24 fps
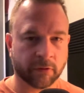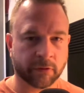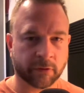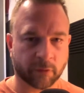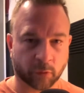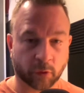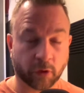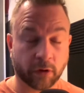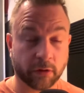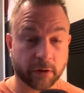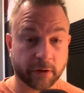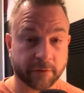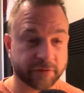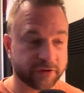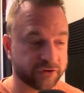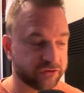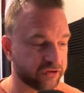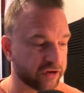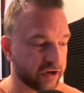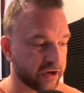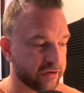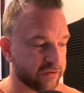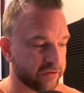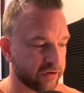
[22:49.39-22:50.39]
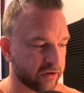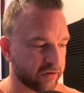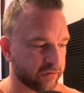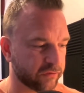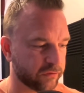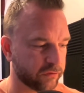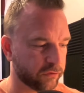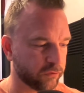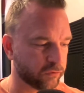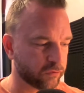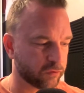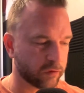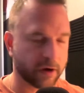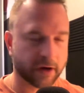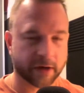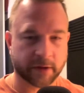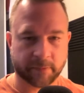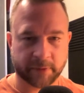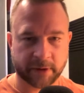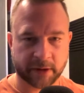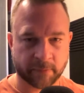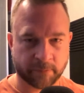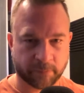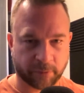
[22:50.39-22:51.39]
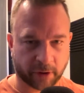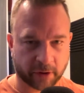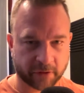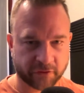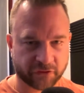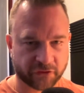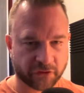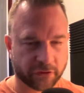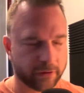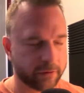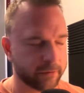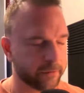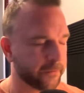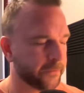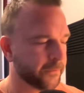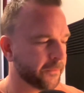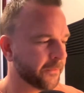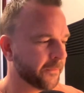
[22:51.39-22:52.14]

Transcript: role of a judge is to try to be impartial.